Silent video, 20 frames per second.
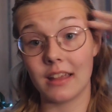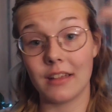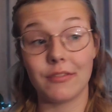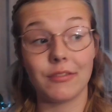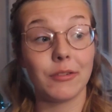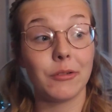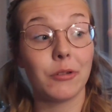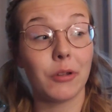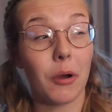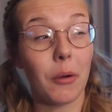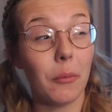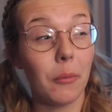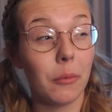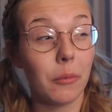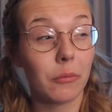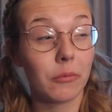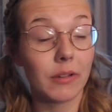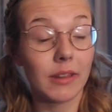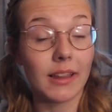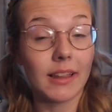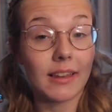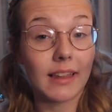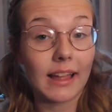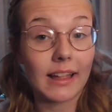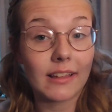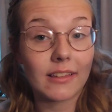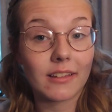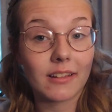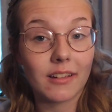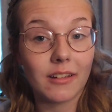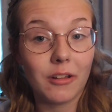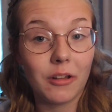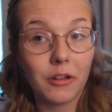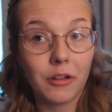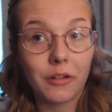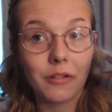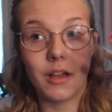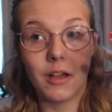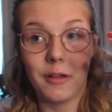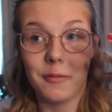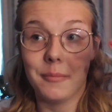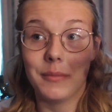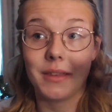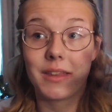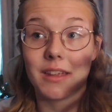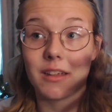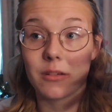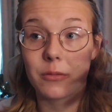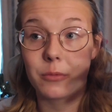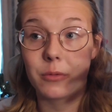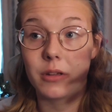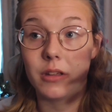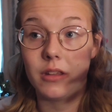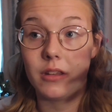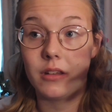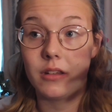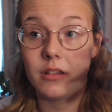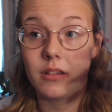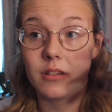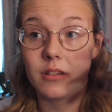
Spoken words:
if you don't really like liquid